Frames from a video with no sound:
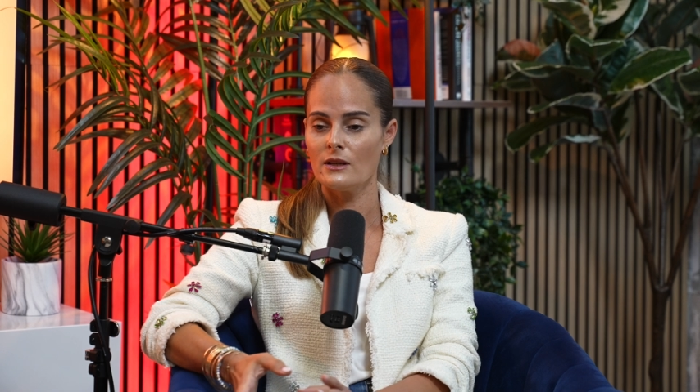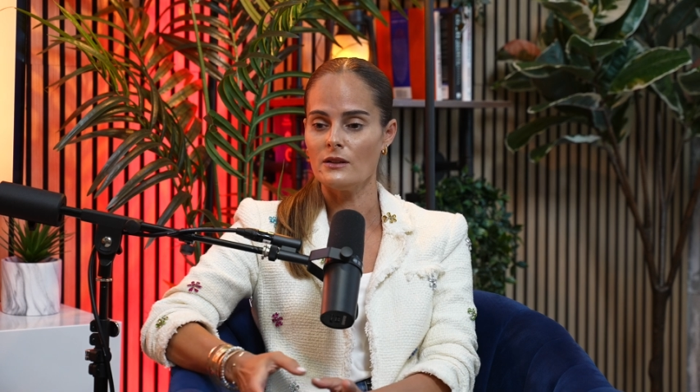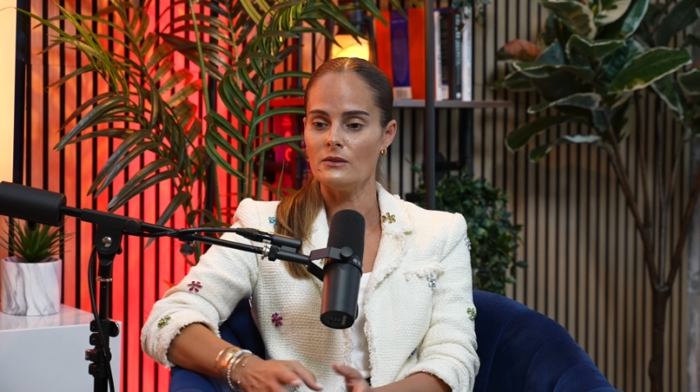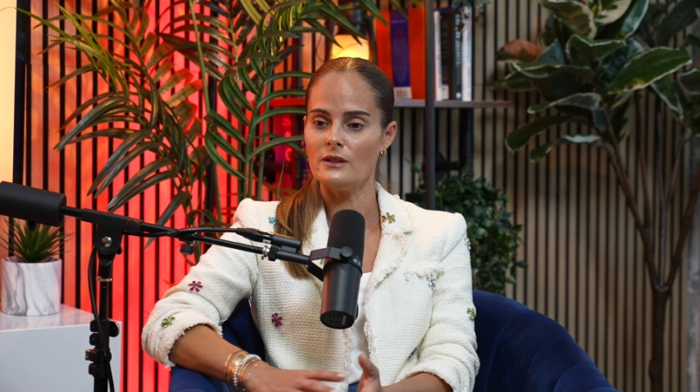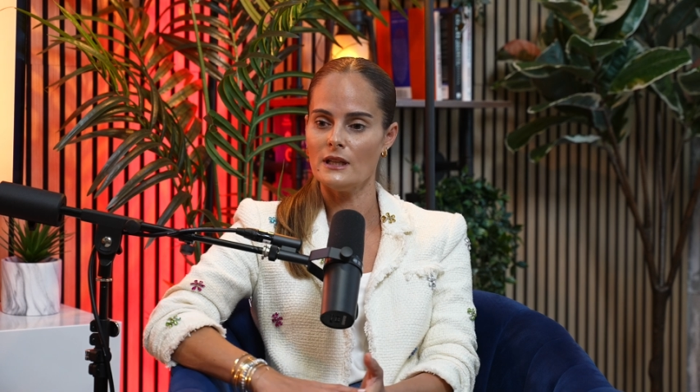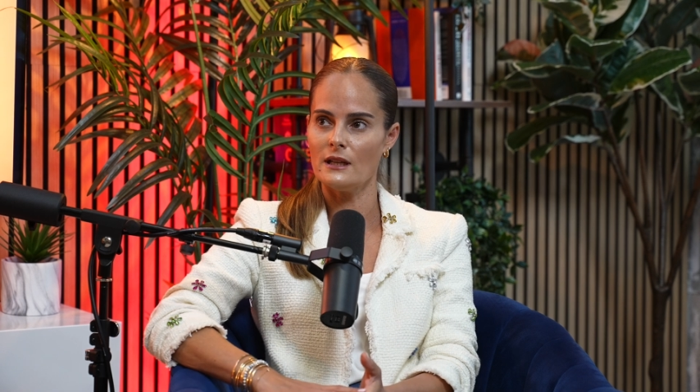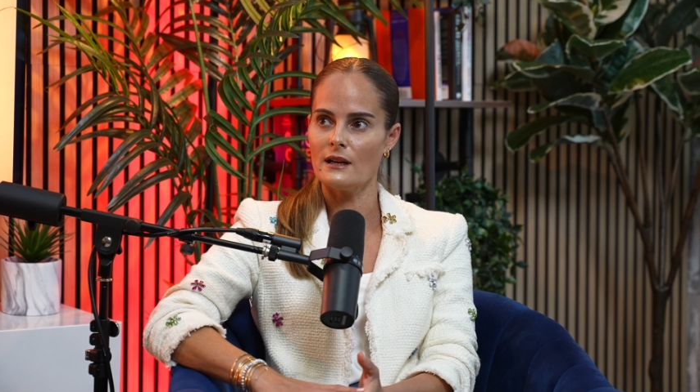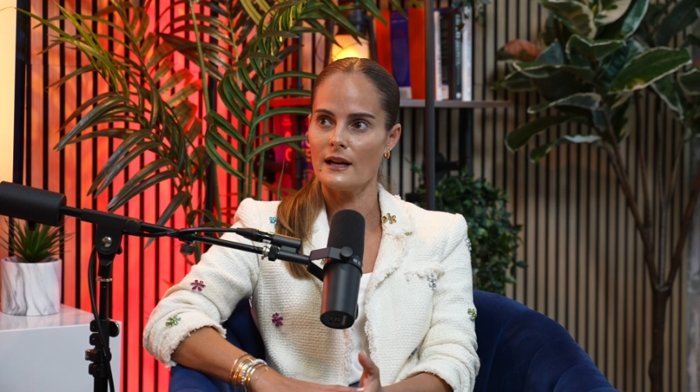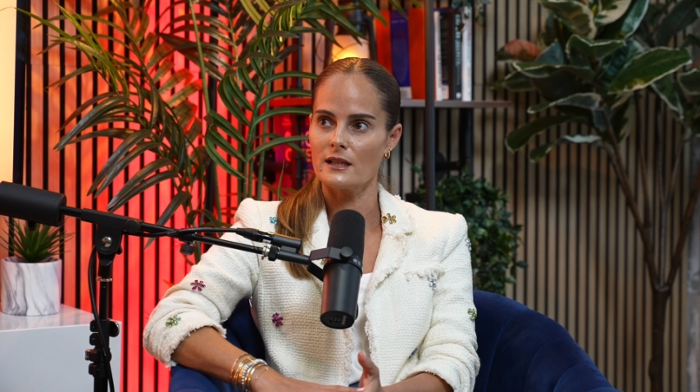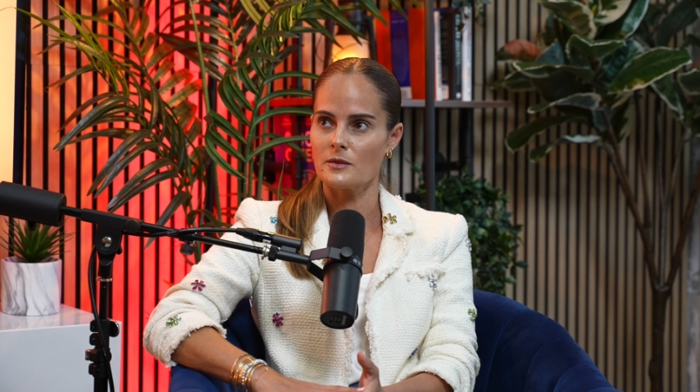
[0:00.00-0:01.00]
You need
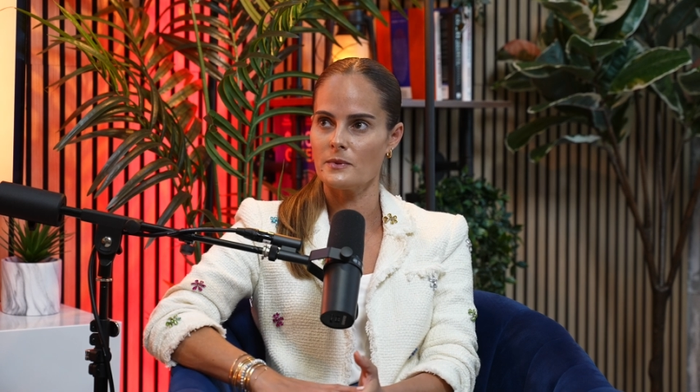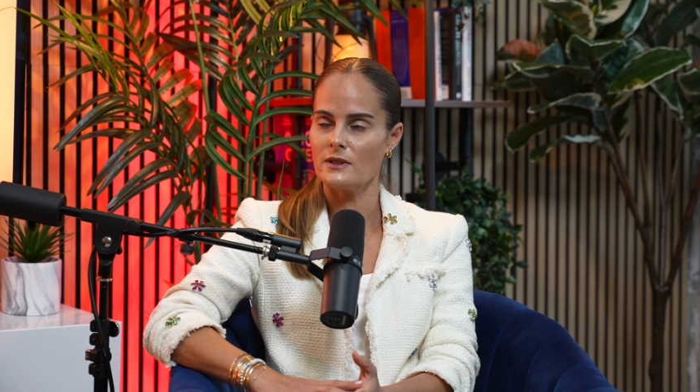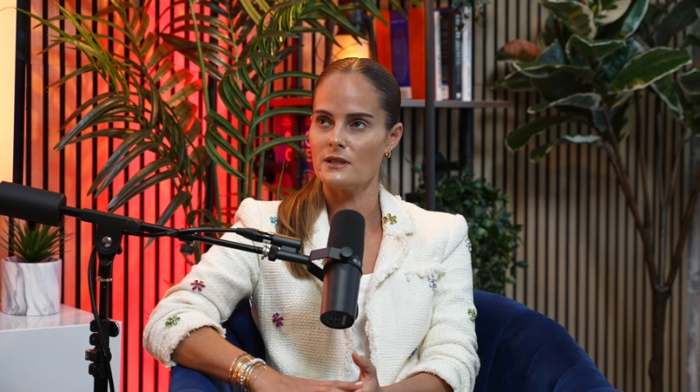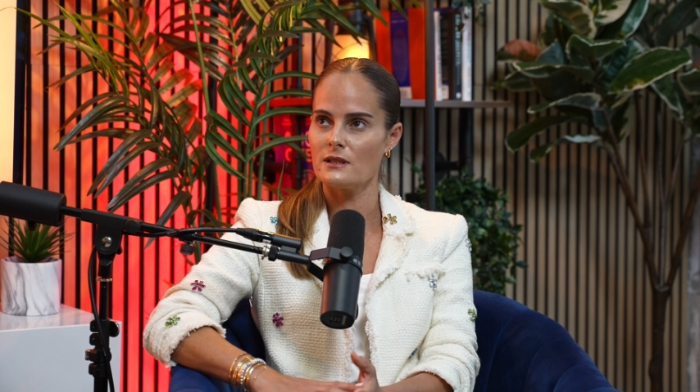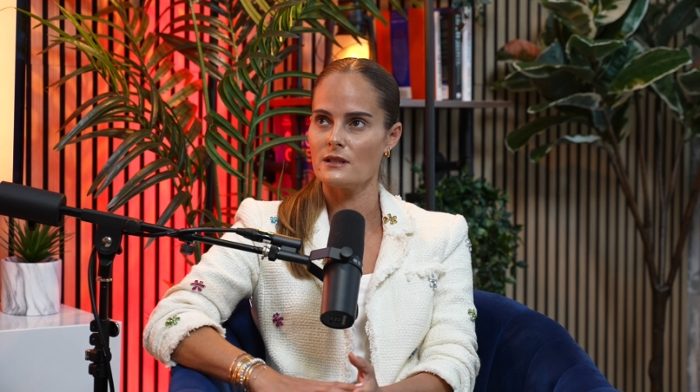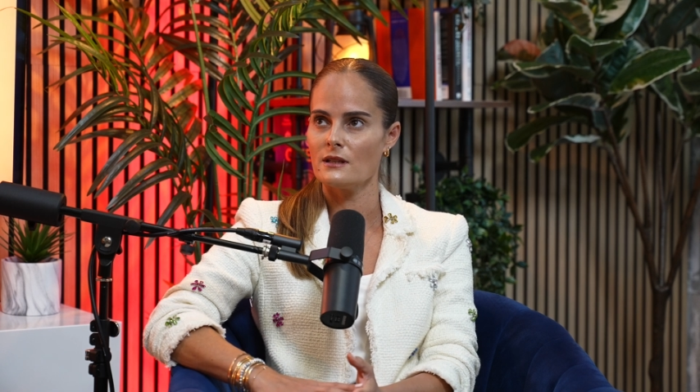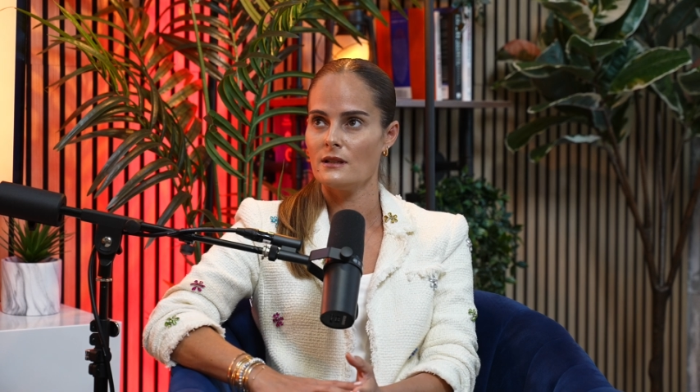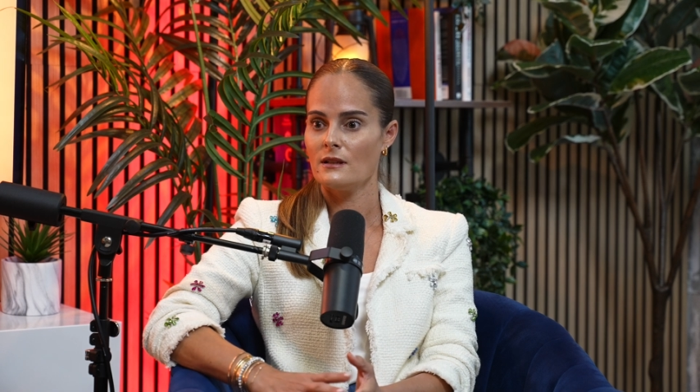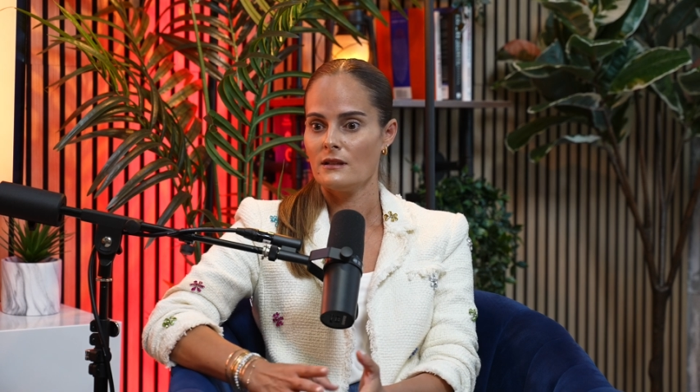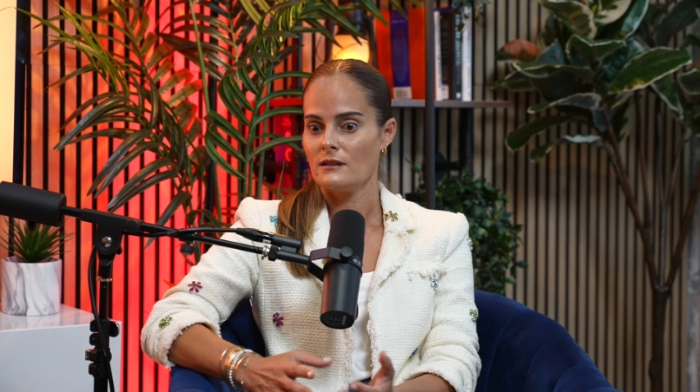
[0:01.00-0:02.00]
experts
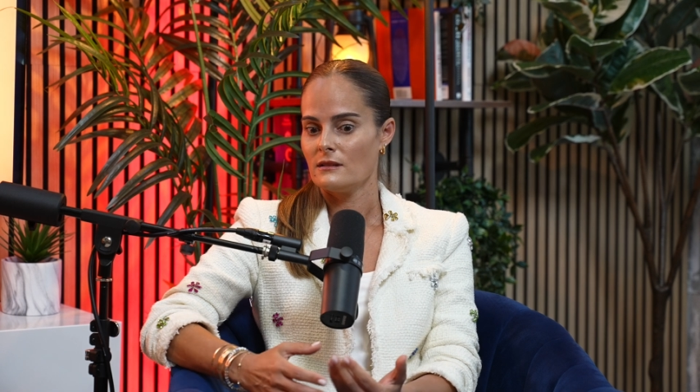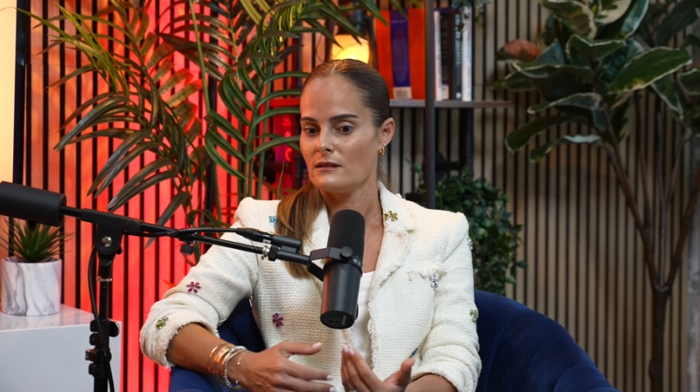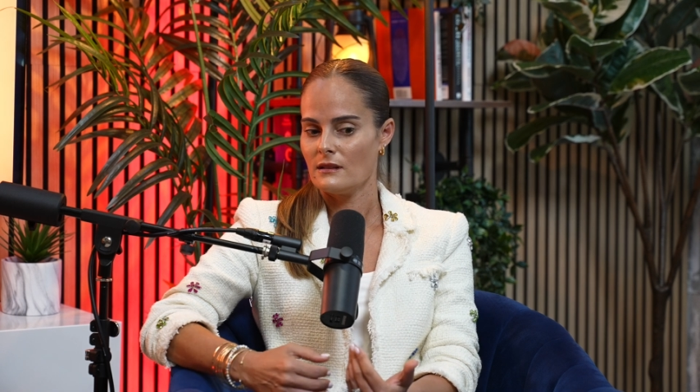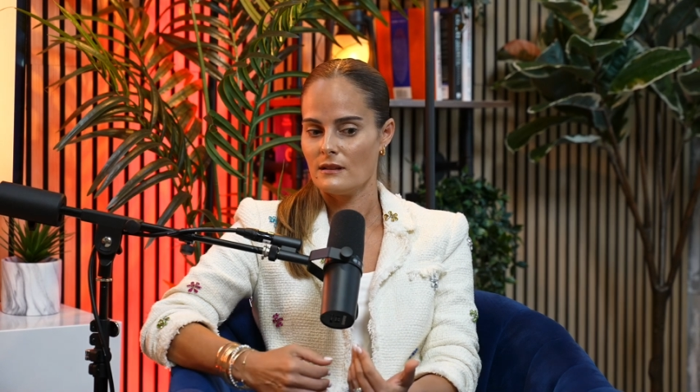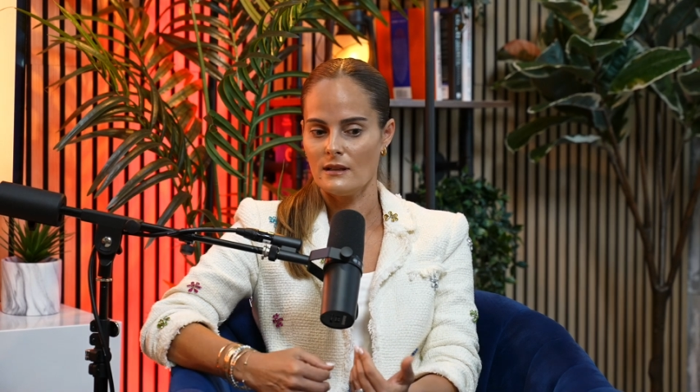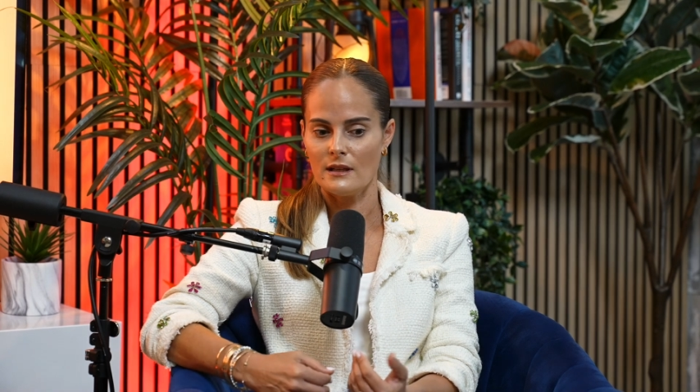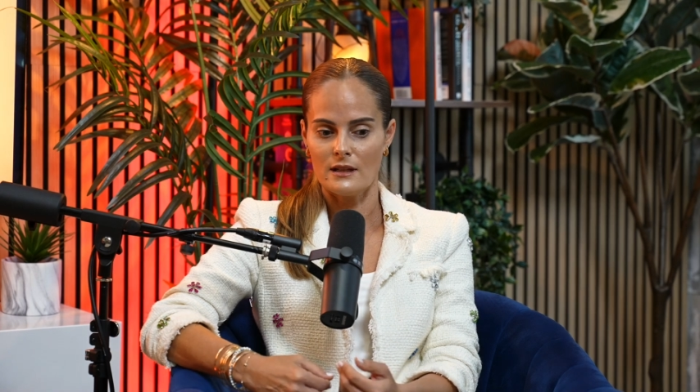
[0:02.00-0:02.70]
in